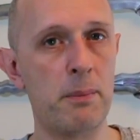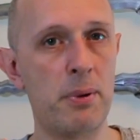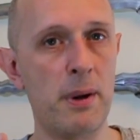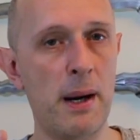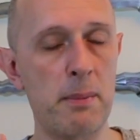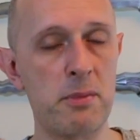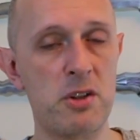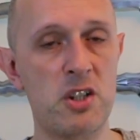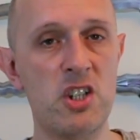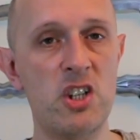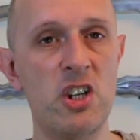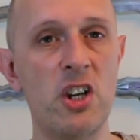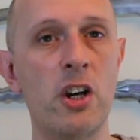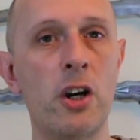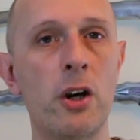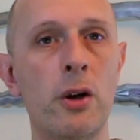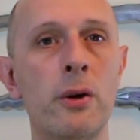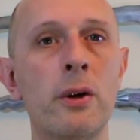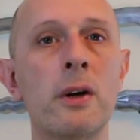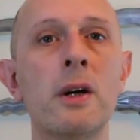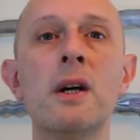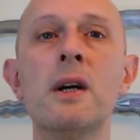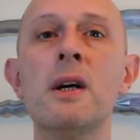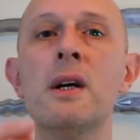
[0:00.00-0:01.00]
perhaps
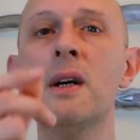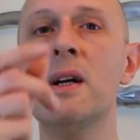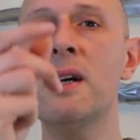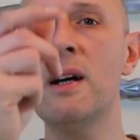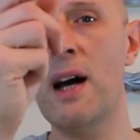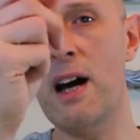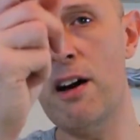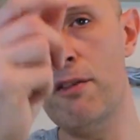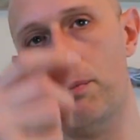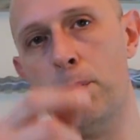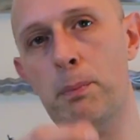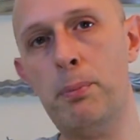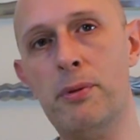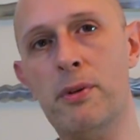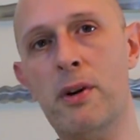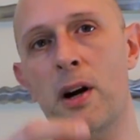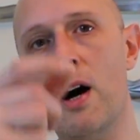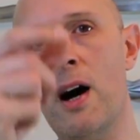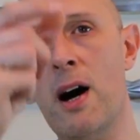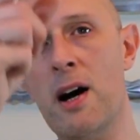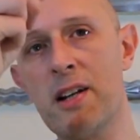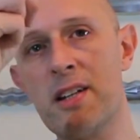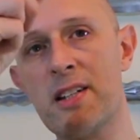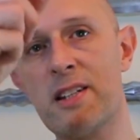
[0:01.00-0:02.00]
two have
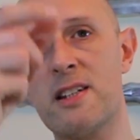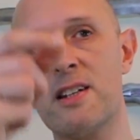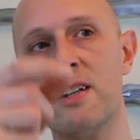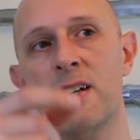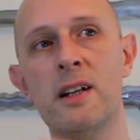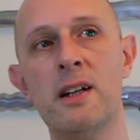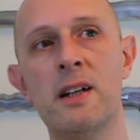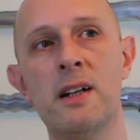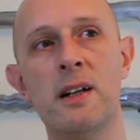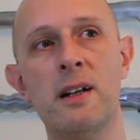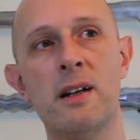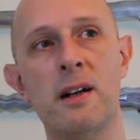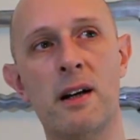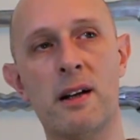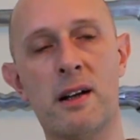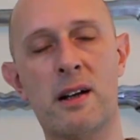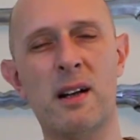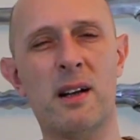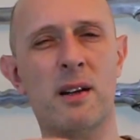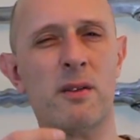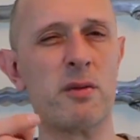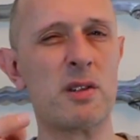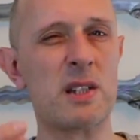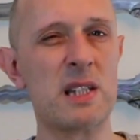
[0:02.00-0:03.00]
brass
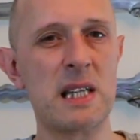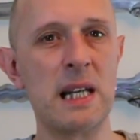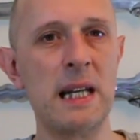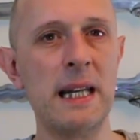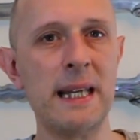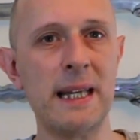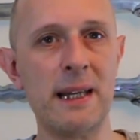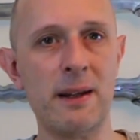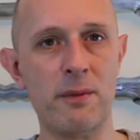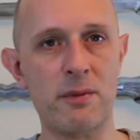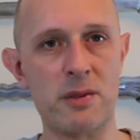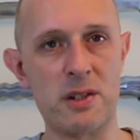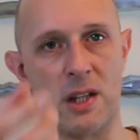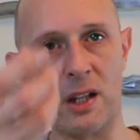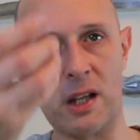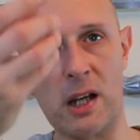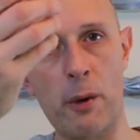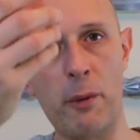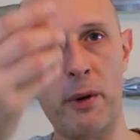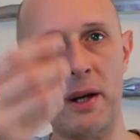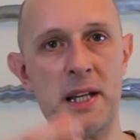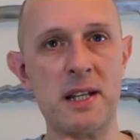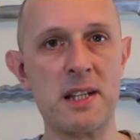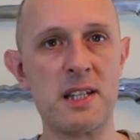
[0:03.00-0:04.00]
kind of sleeves that
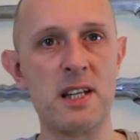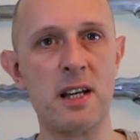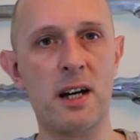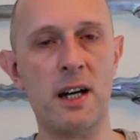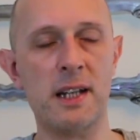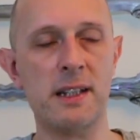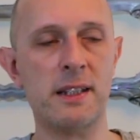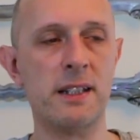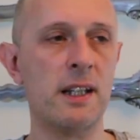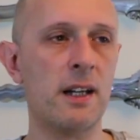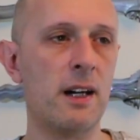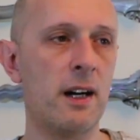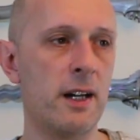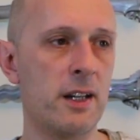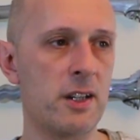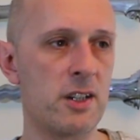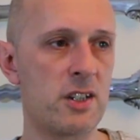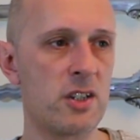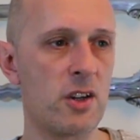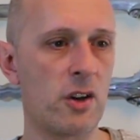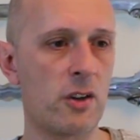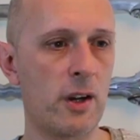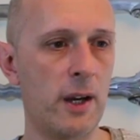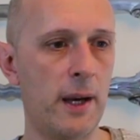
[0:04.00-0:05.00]
go inside the iron
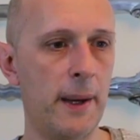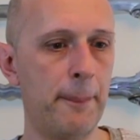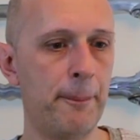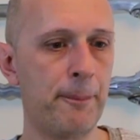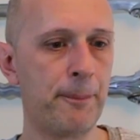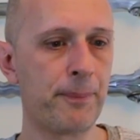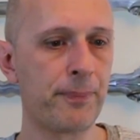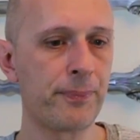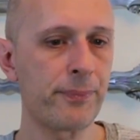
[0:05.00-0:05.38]
socket